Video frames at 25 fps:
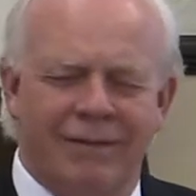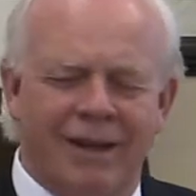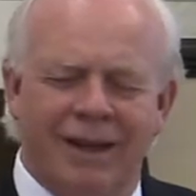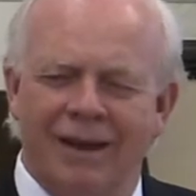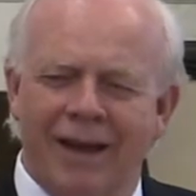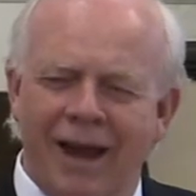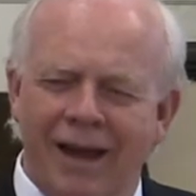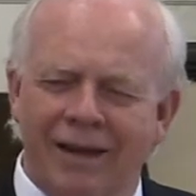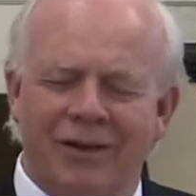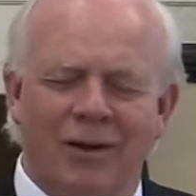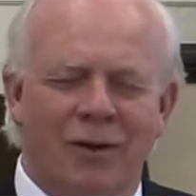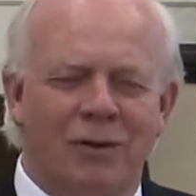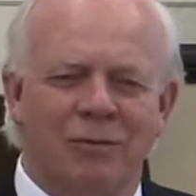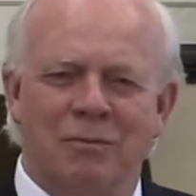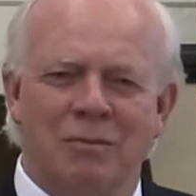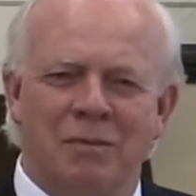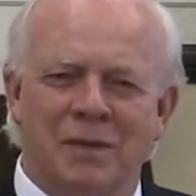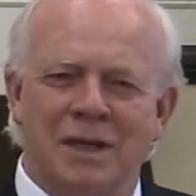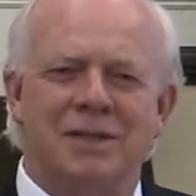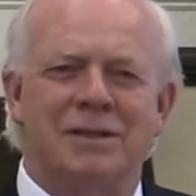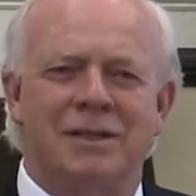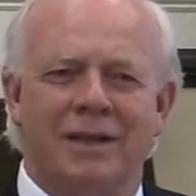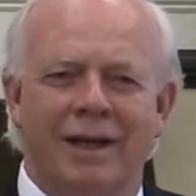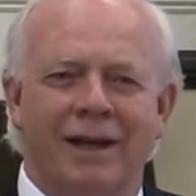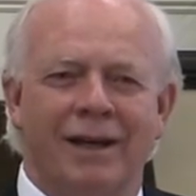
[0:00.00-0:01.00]
I, don't
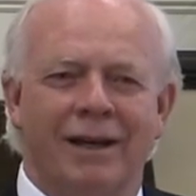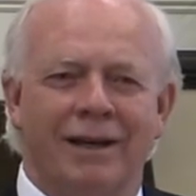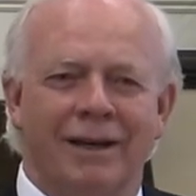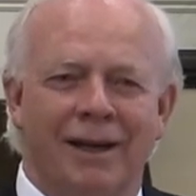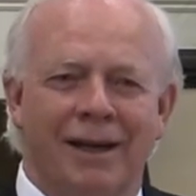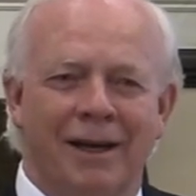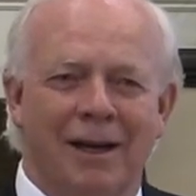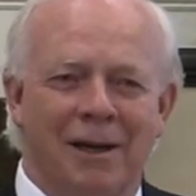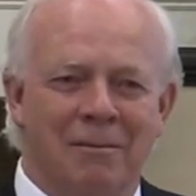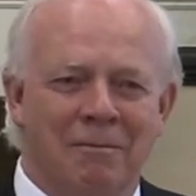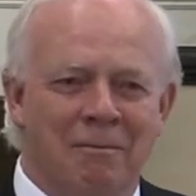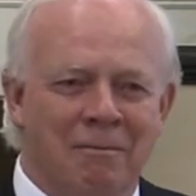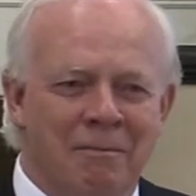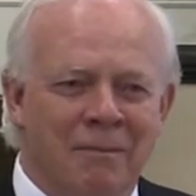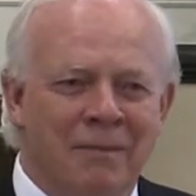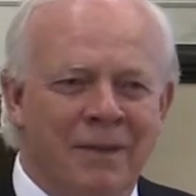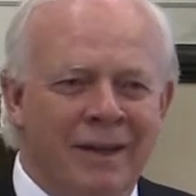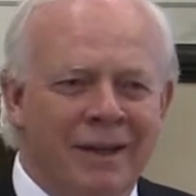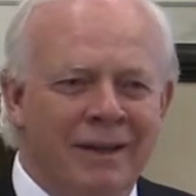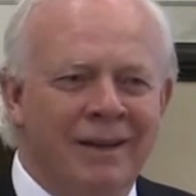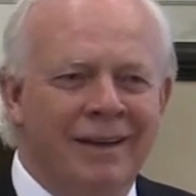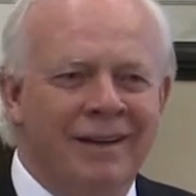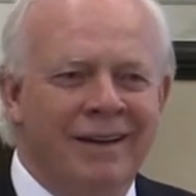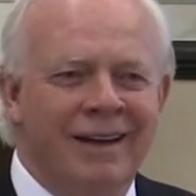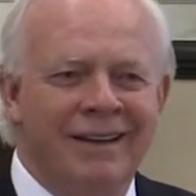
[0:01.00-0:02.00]
miss that game.
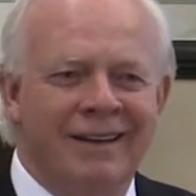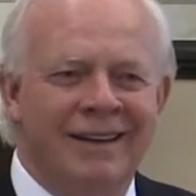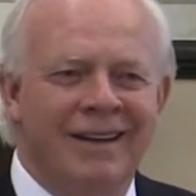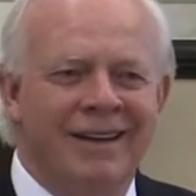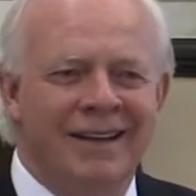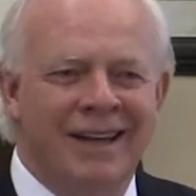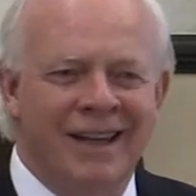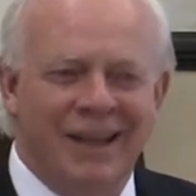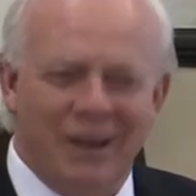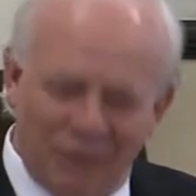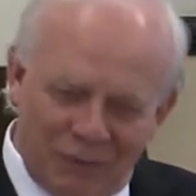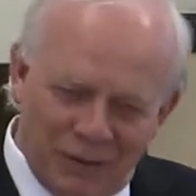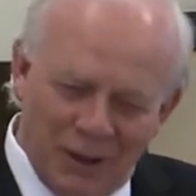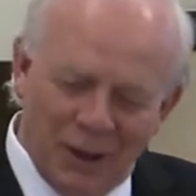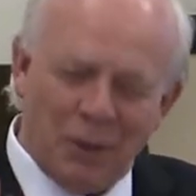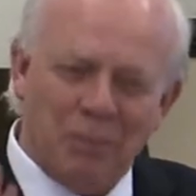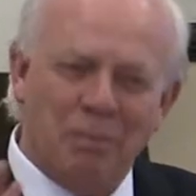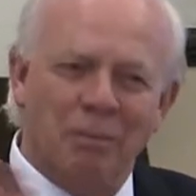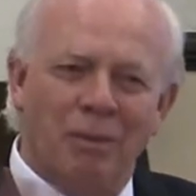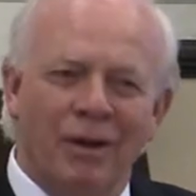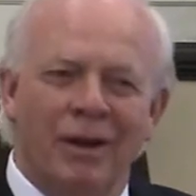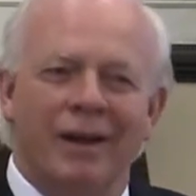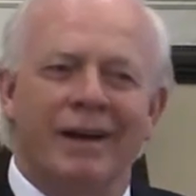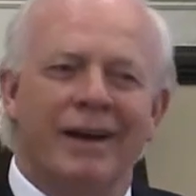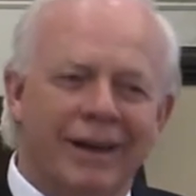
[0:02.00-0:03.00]
If they're
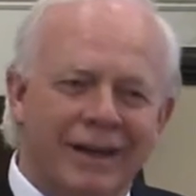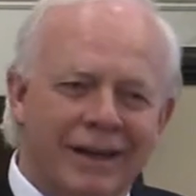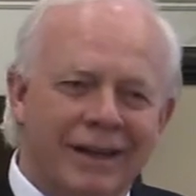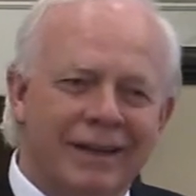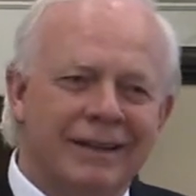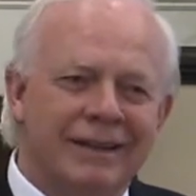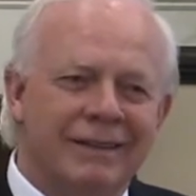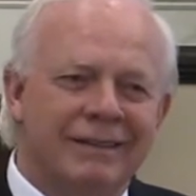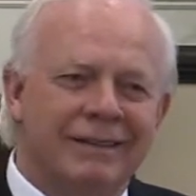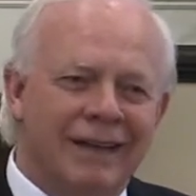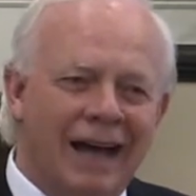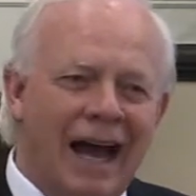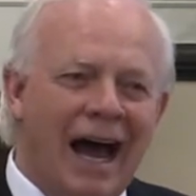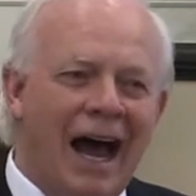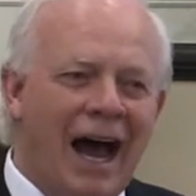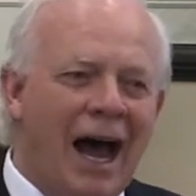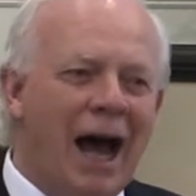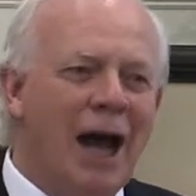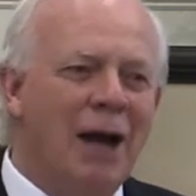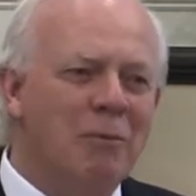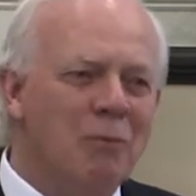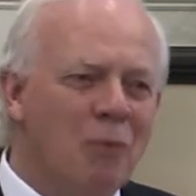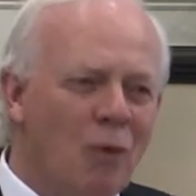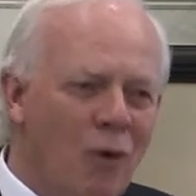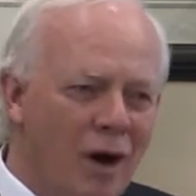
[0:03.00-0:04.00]
playing,
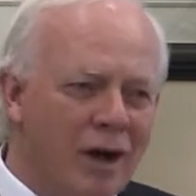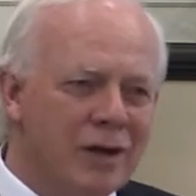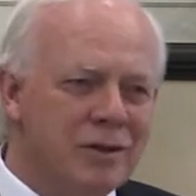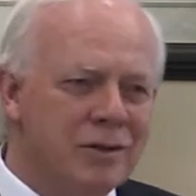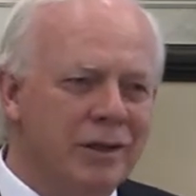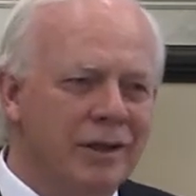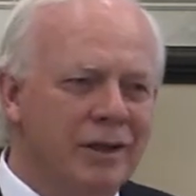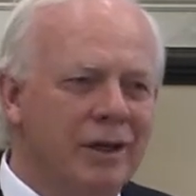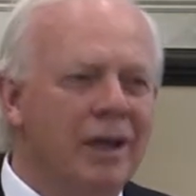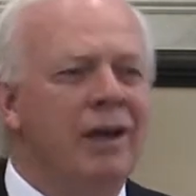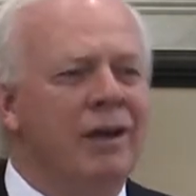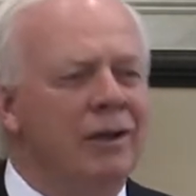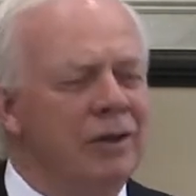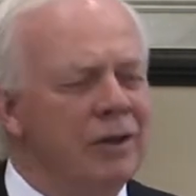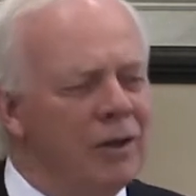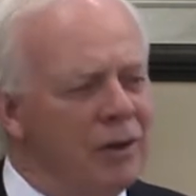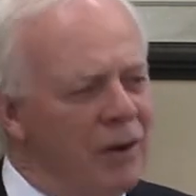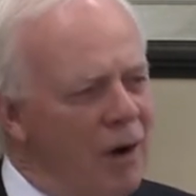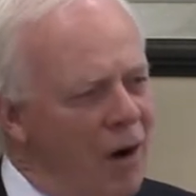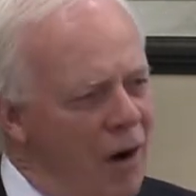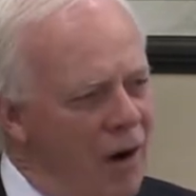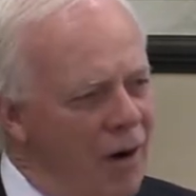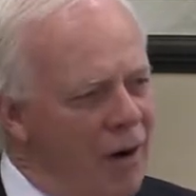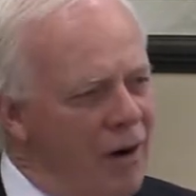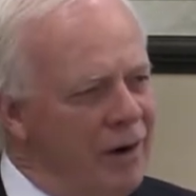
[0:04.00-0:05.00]
I'm watching. Your
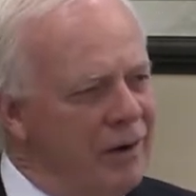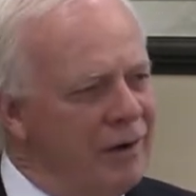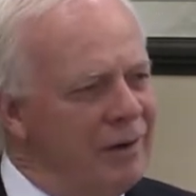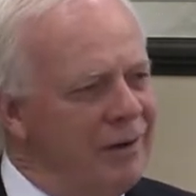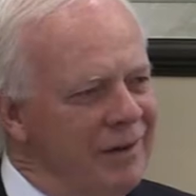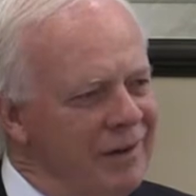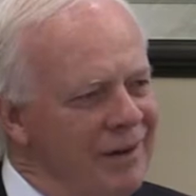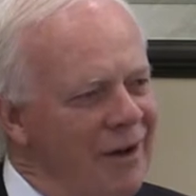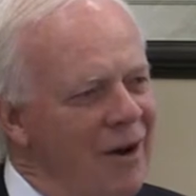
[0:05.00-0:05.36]
heart